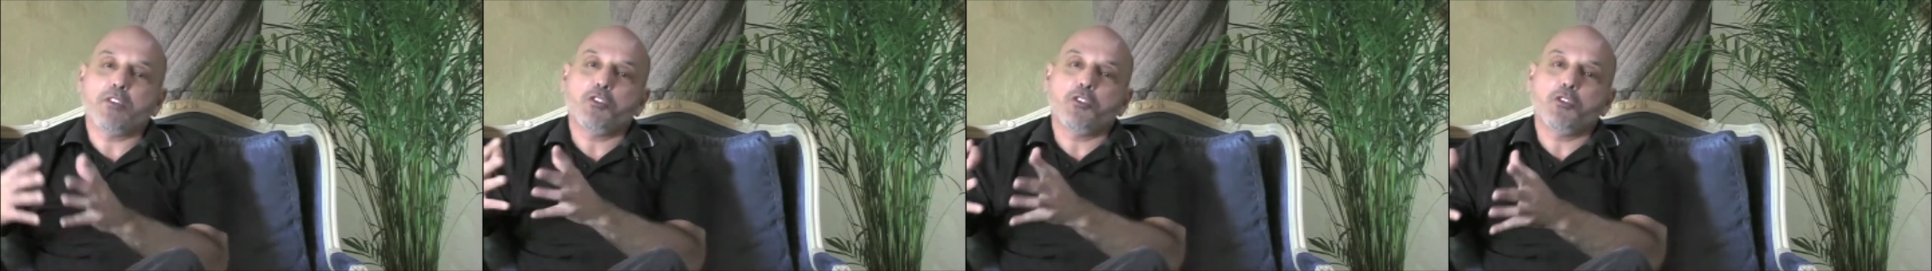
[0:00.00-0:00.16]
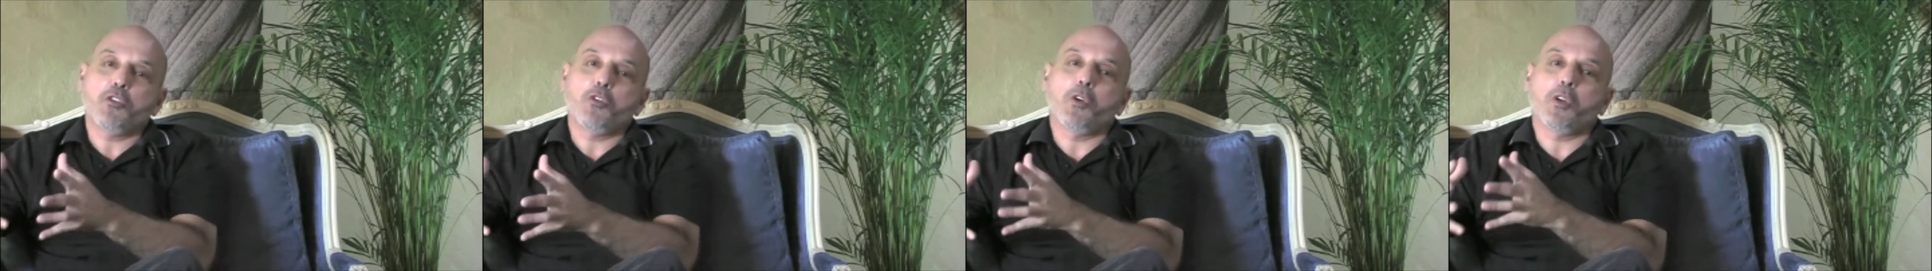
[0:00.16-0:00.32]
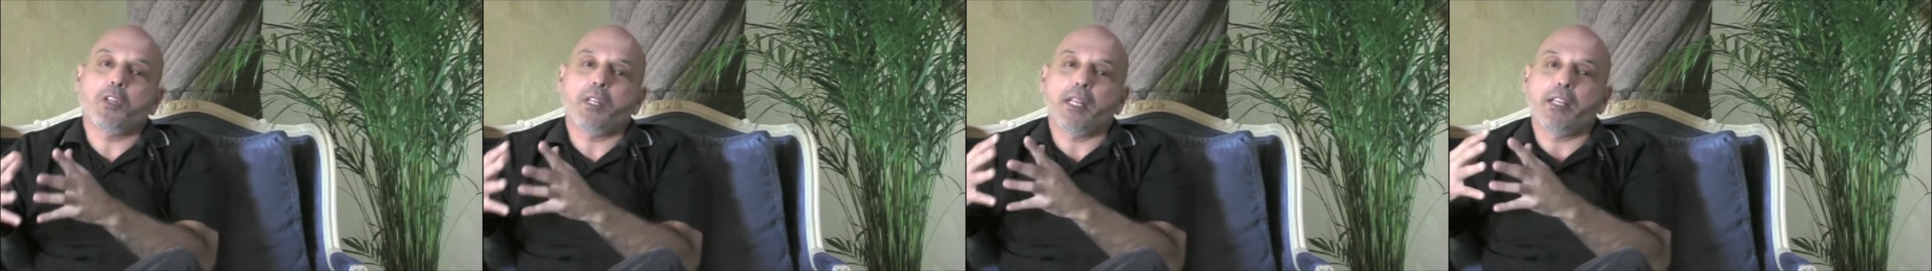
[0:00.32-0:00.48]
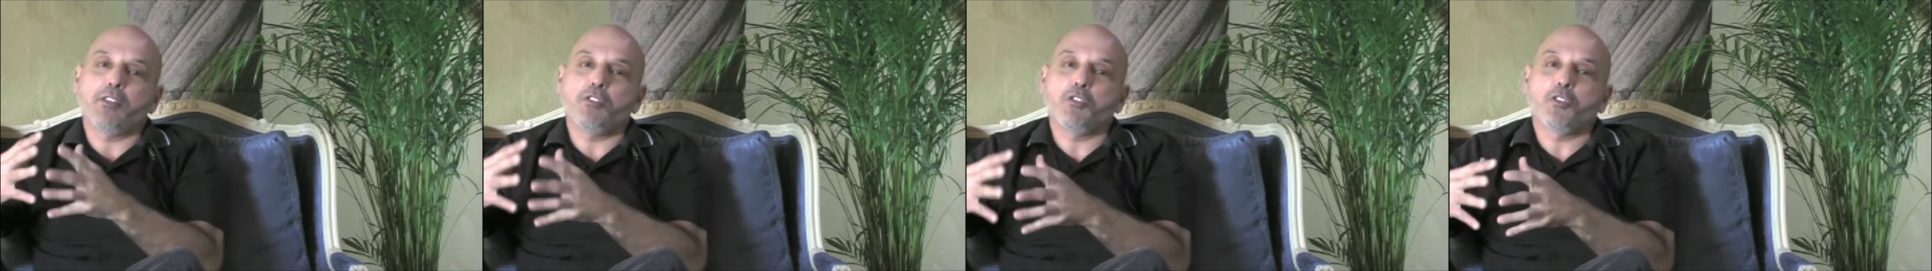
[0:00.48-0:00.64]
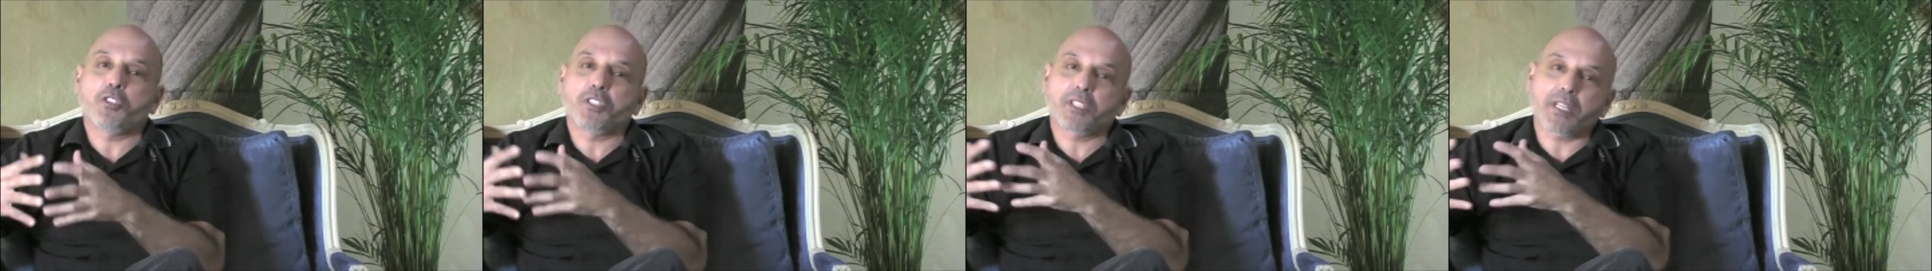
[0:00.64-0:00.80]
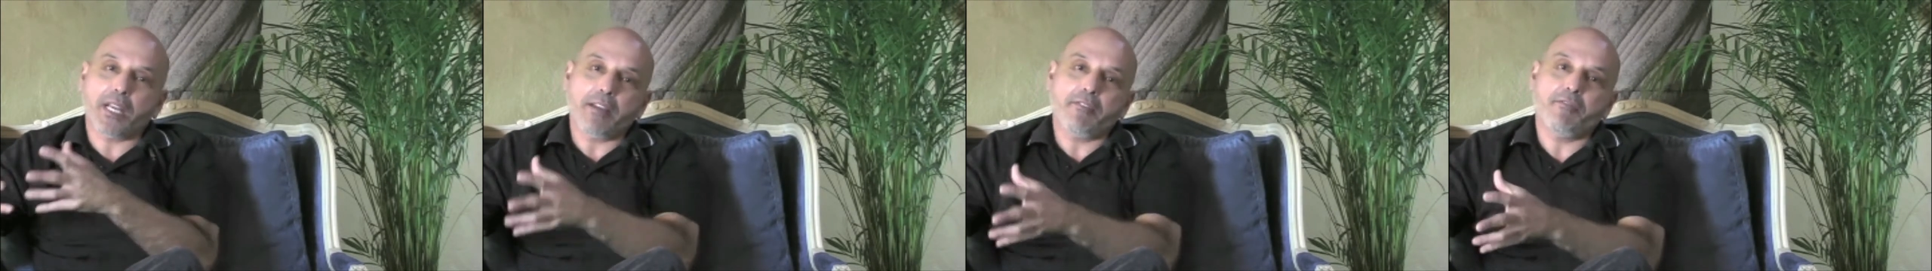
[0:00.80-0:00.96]
sure that your
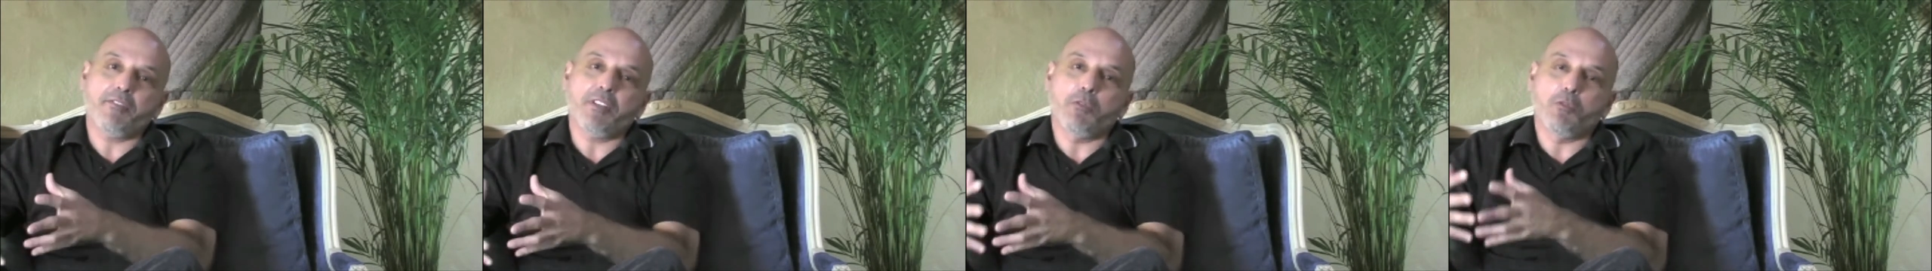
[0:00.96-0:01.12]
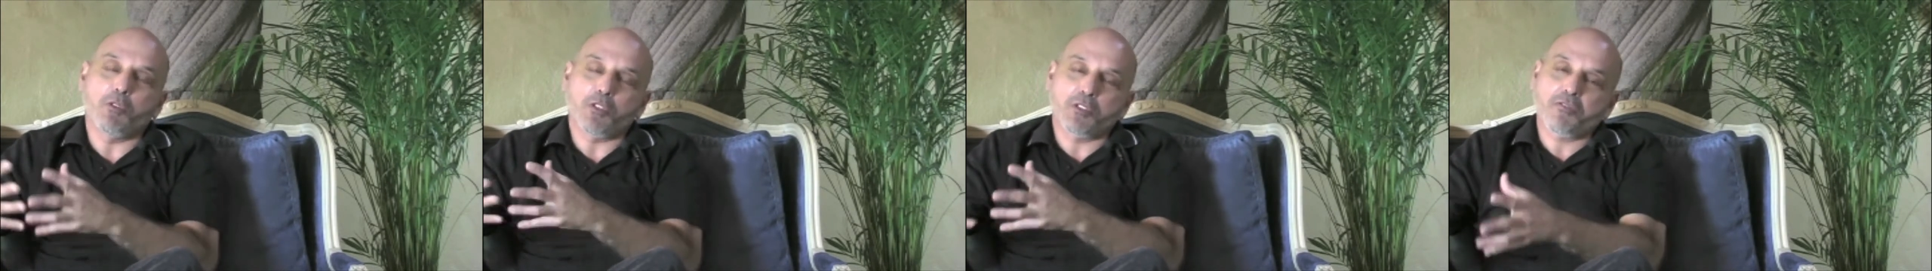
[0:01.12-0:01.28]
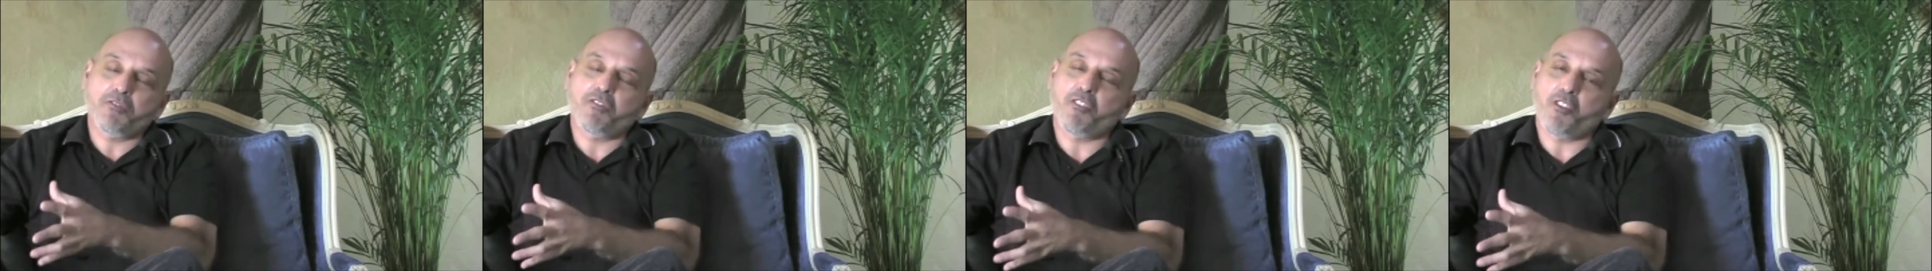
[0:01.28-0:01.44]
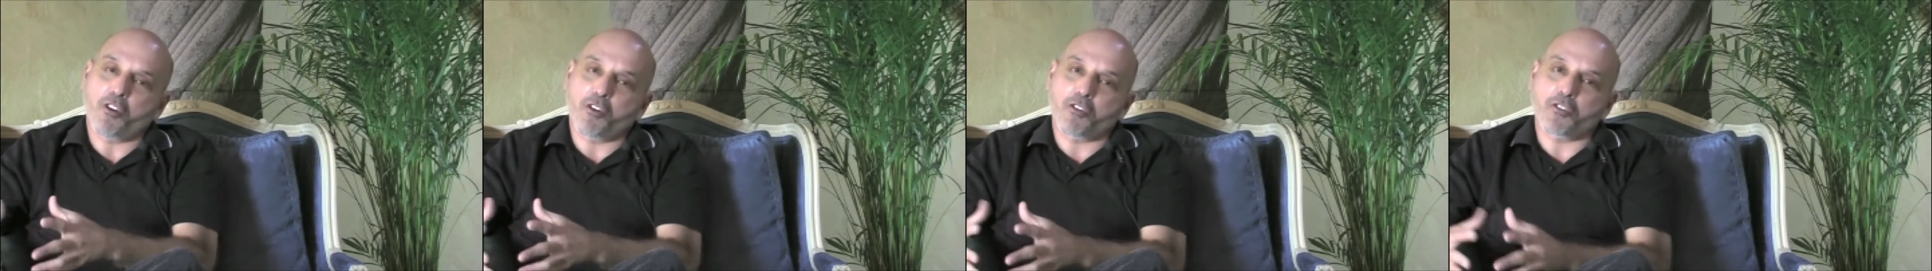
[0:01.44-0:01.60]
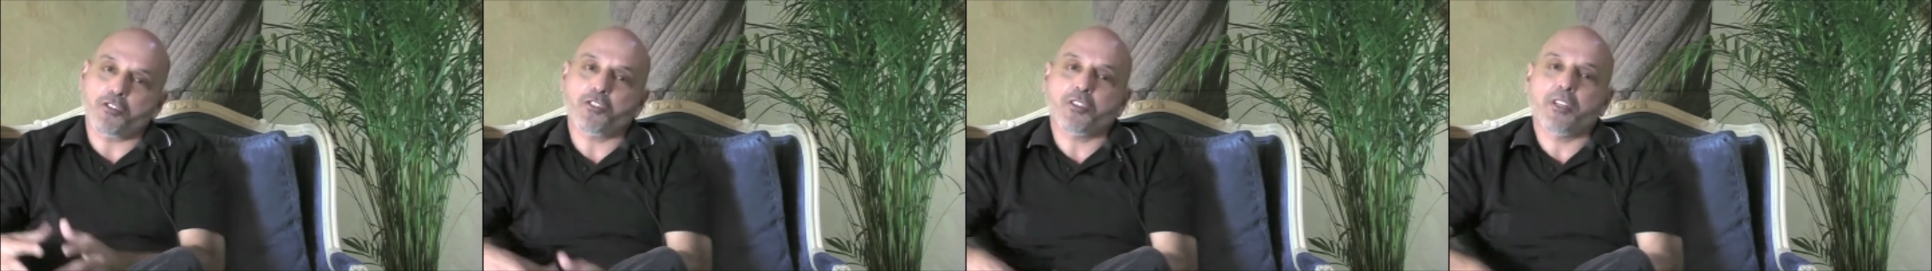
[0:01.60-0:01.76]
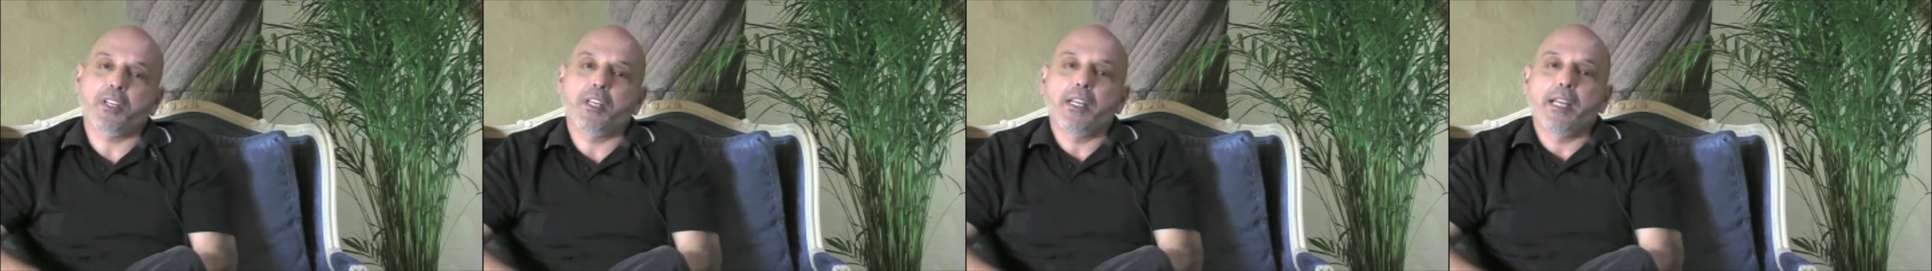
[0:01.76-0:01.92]
safety was
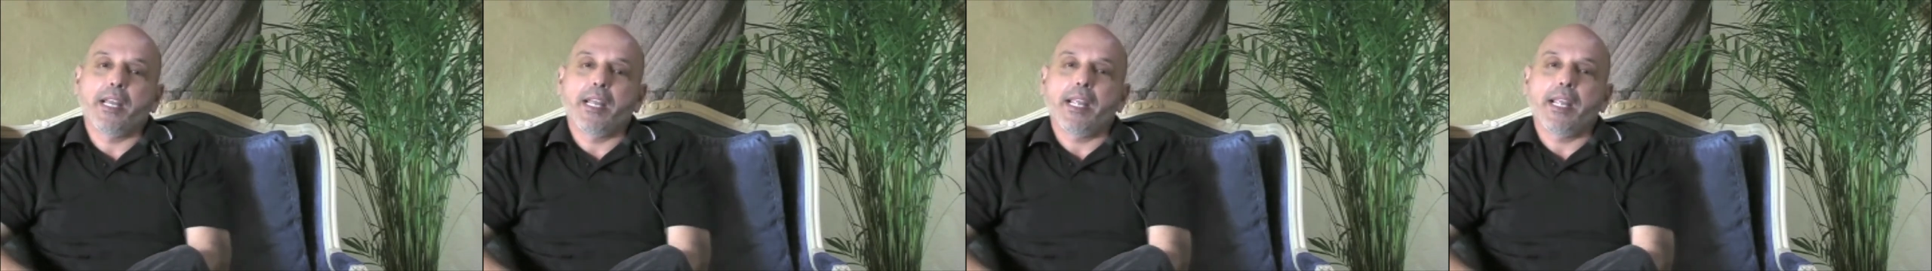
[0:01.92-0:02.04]
first.